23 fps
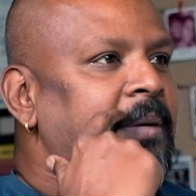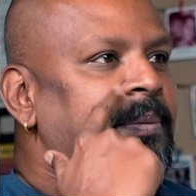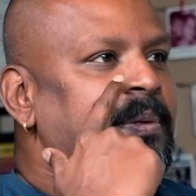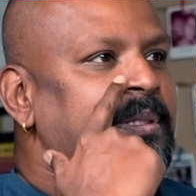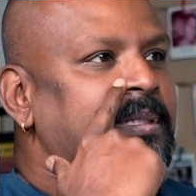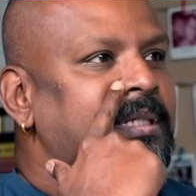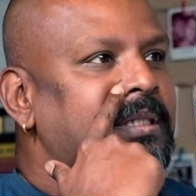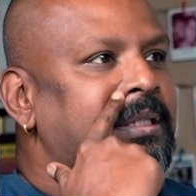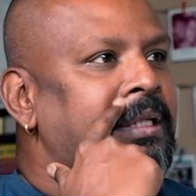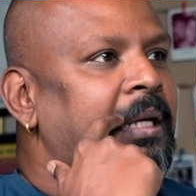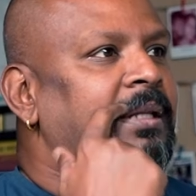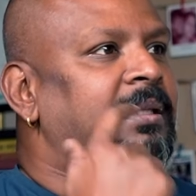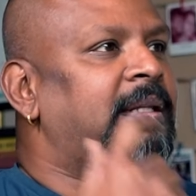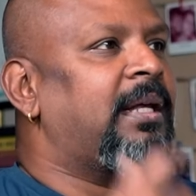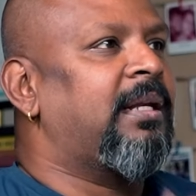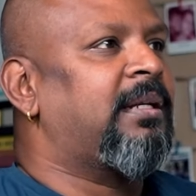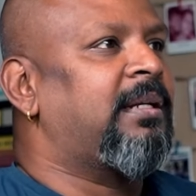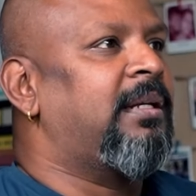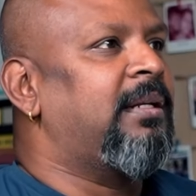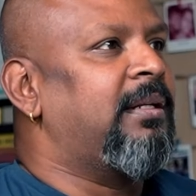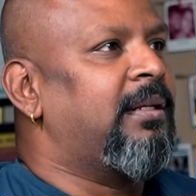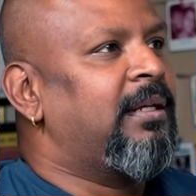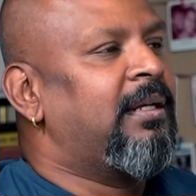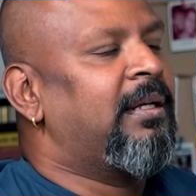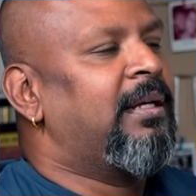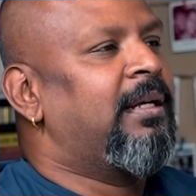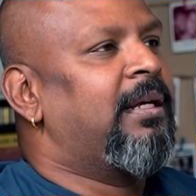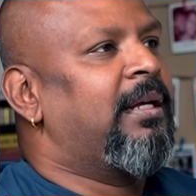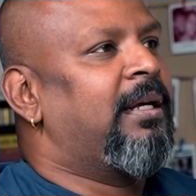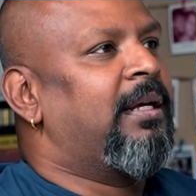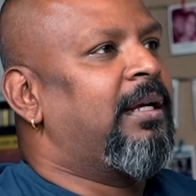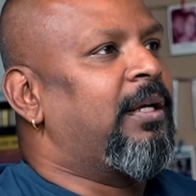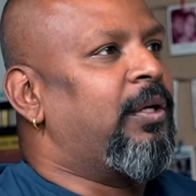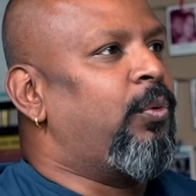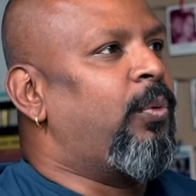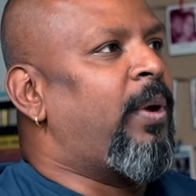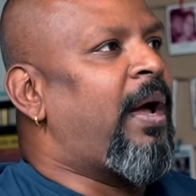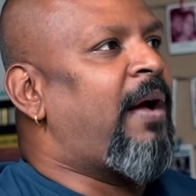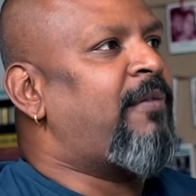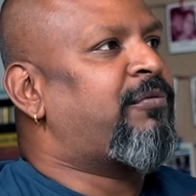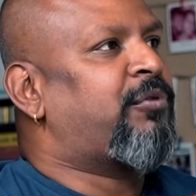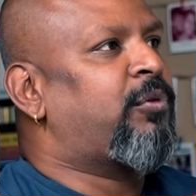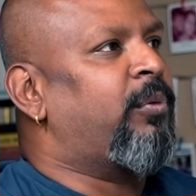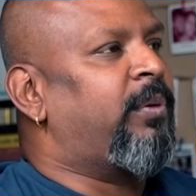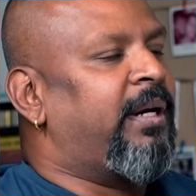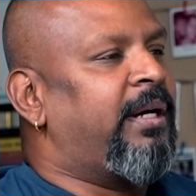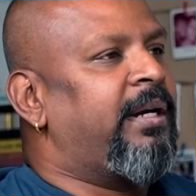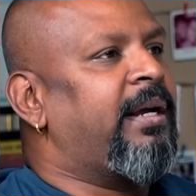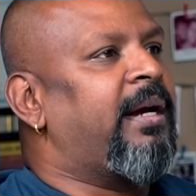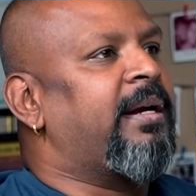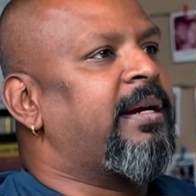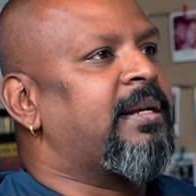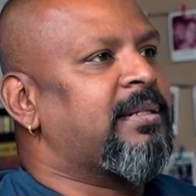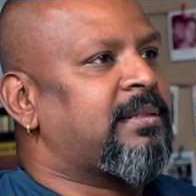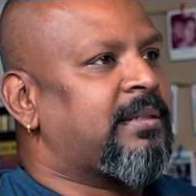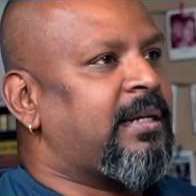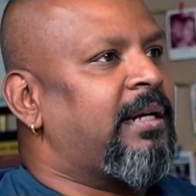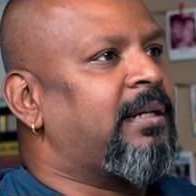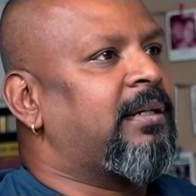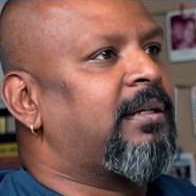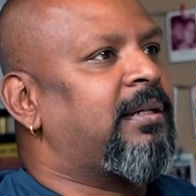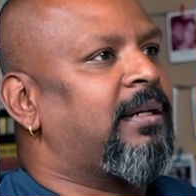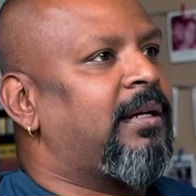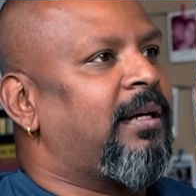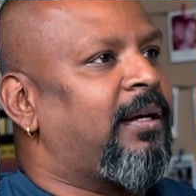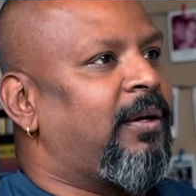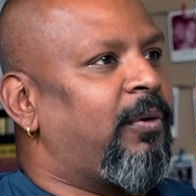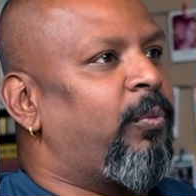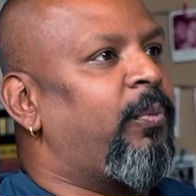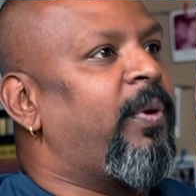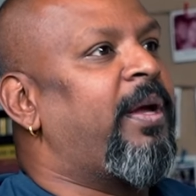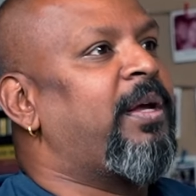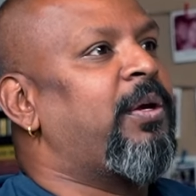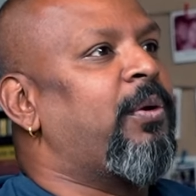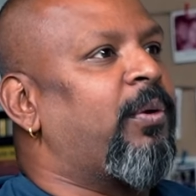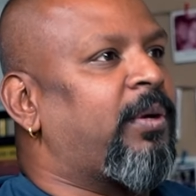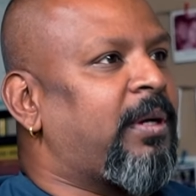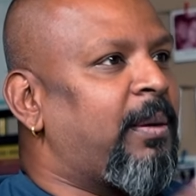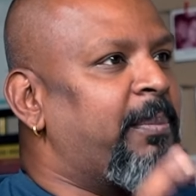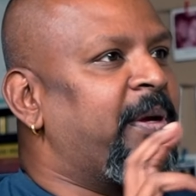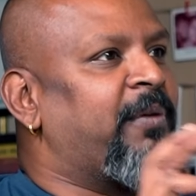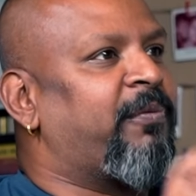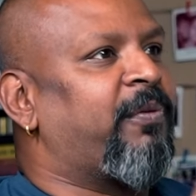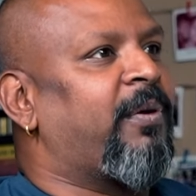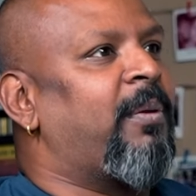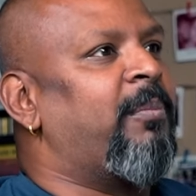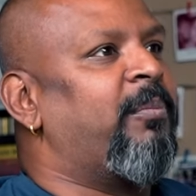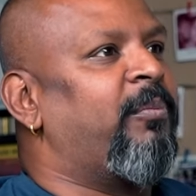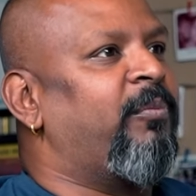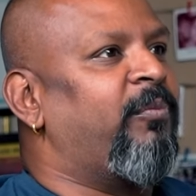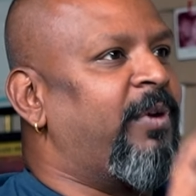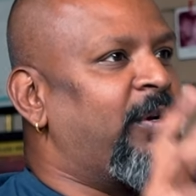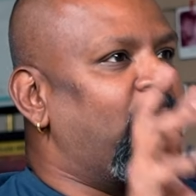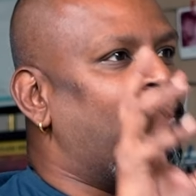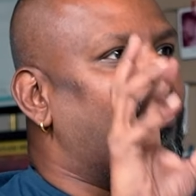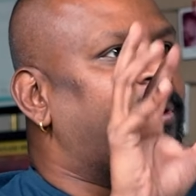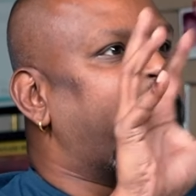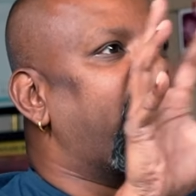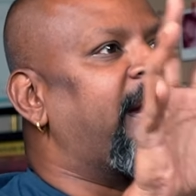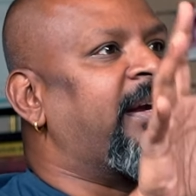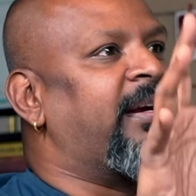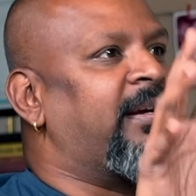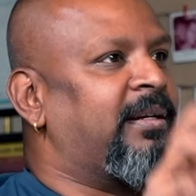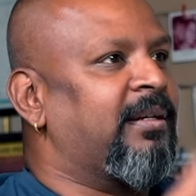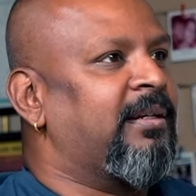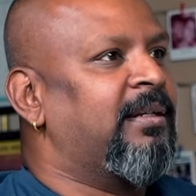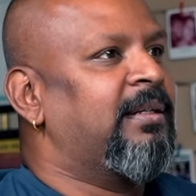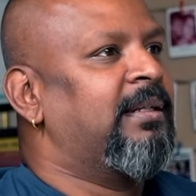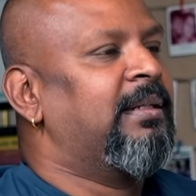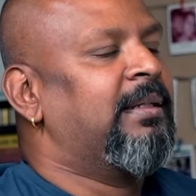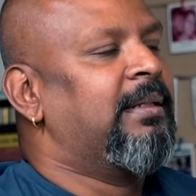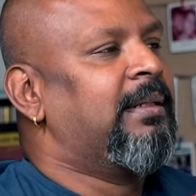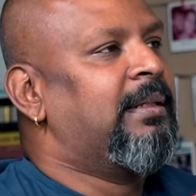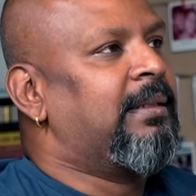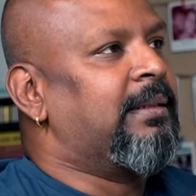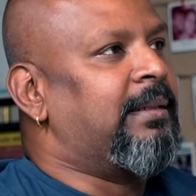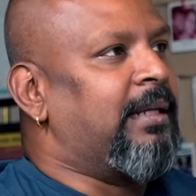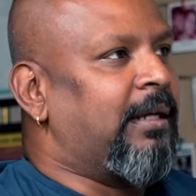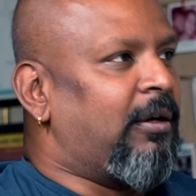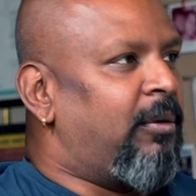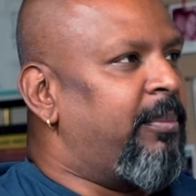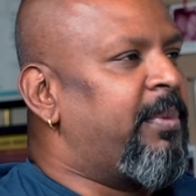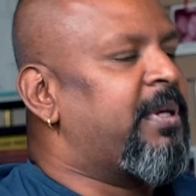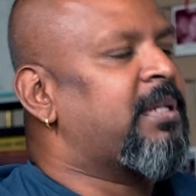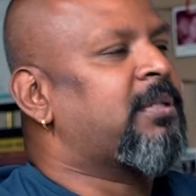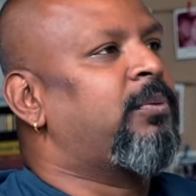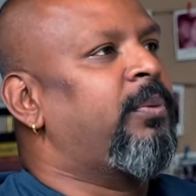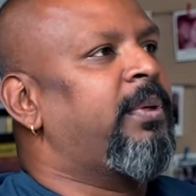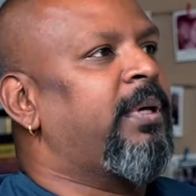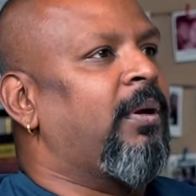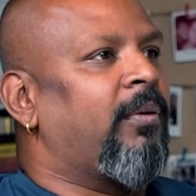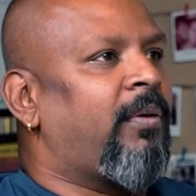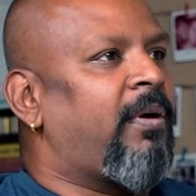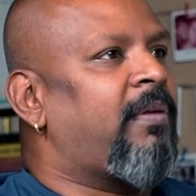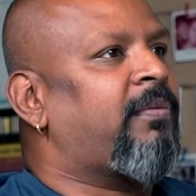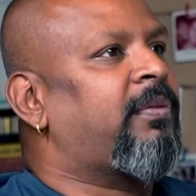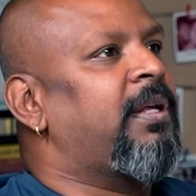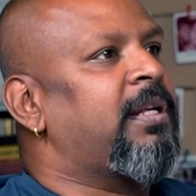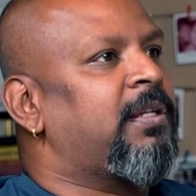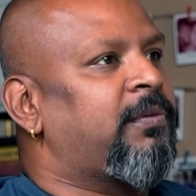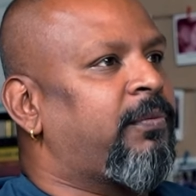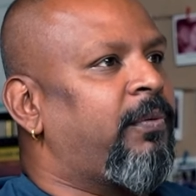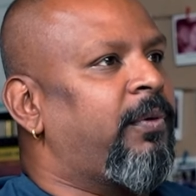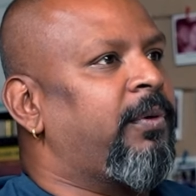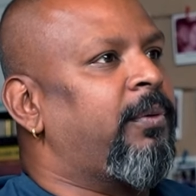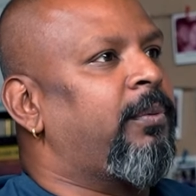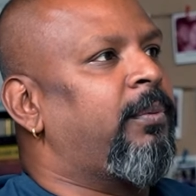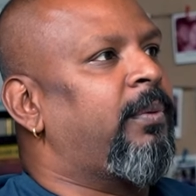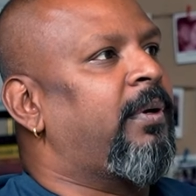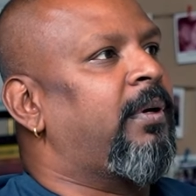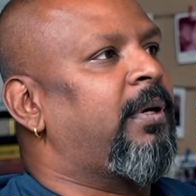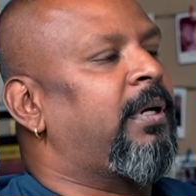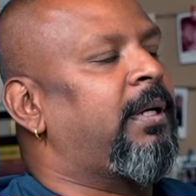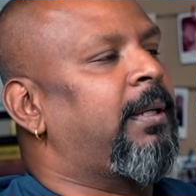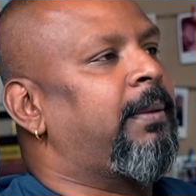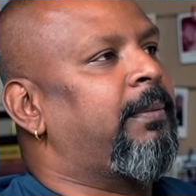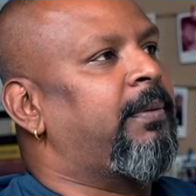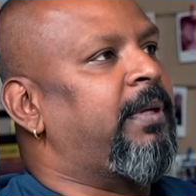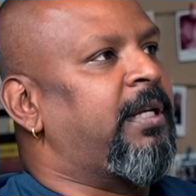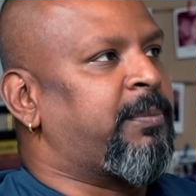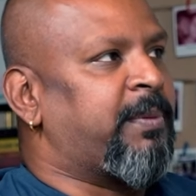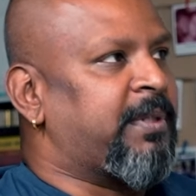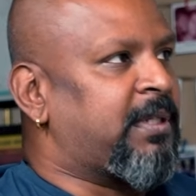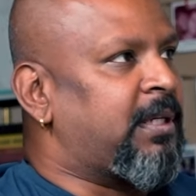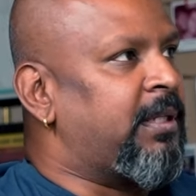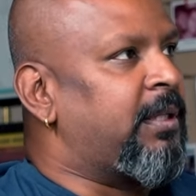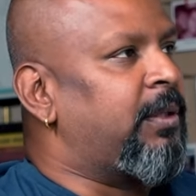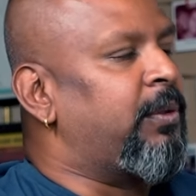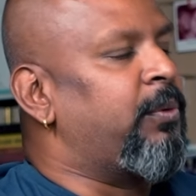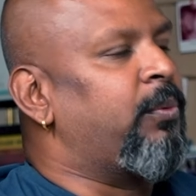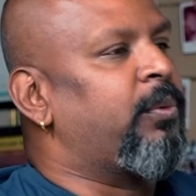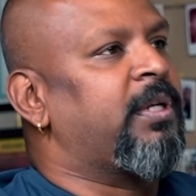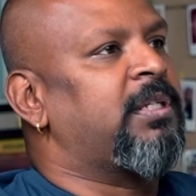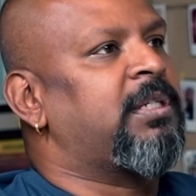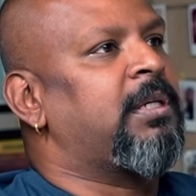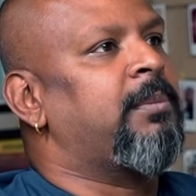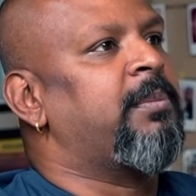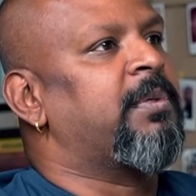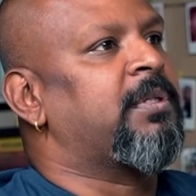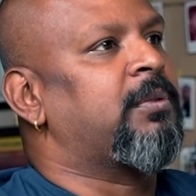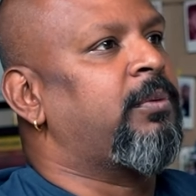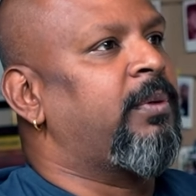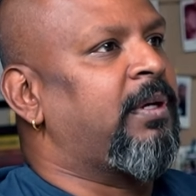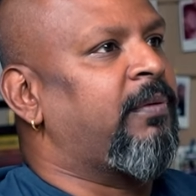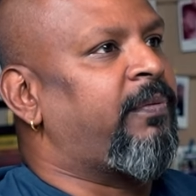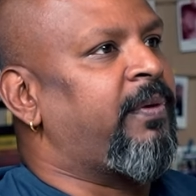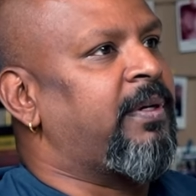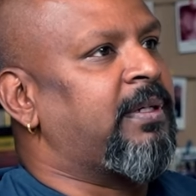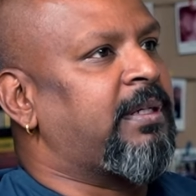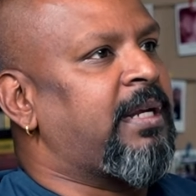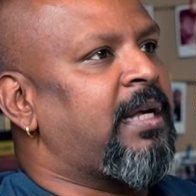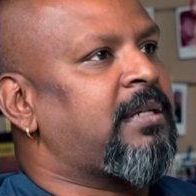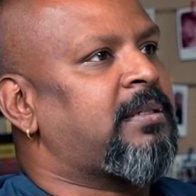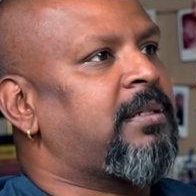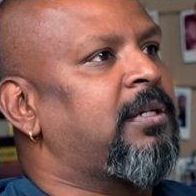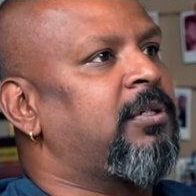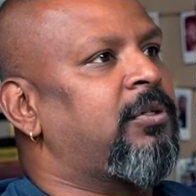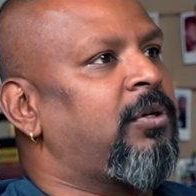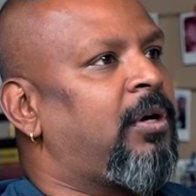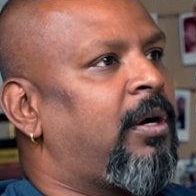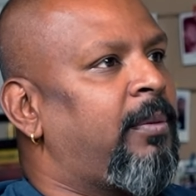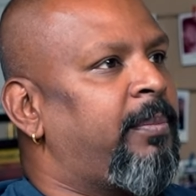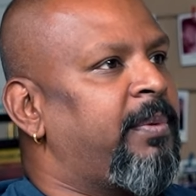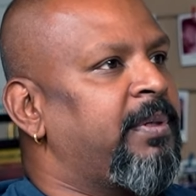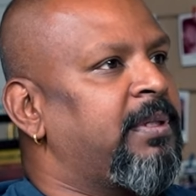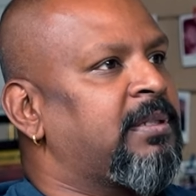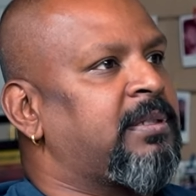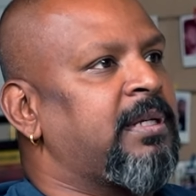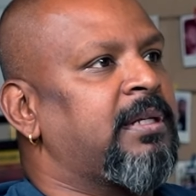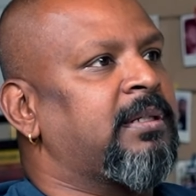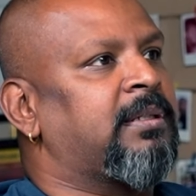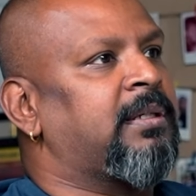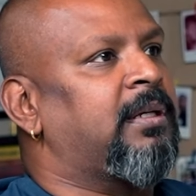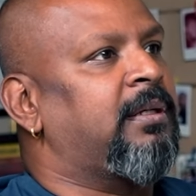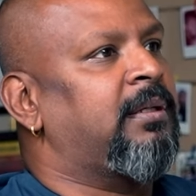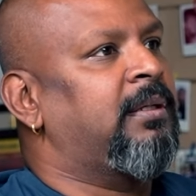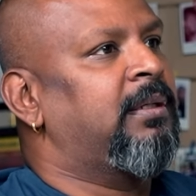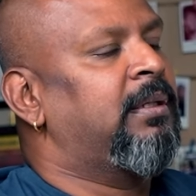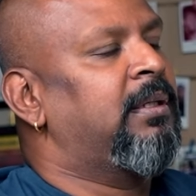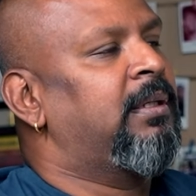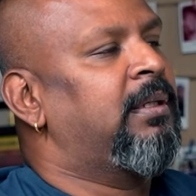diversity, and that you have to really understand where you're coming from when you look at it. The government is doing a lot of things for you, especially the new regime is doing a fantastic job in the center.